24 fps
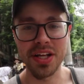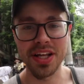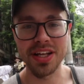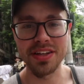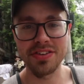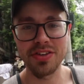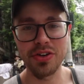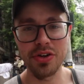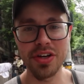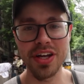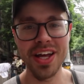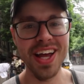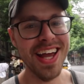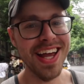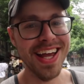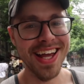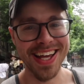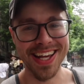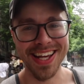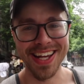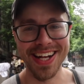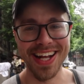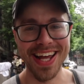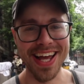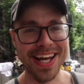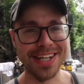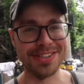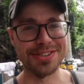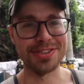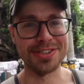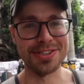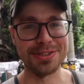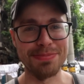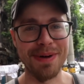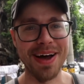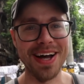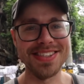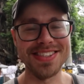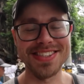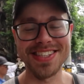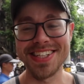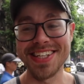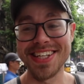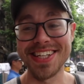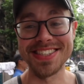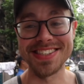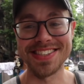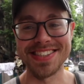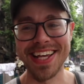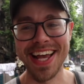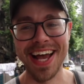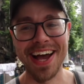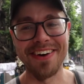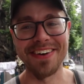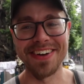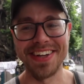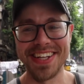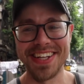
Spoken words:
into it, and get it extra spicy and see how it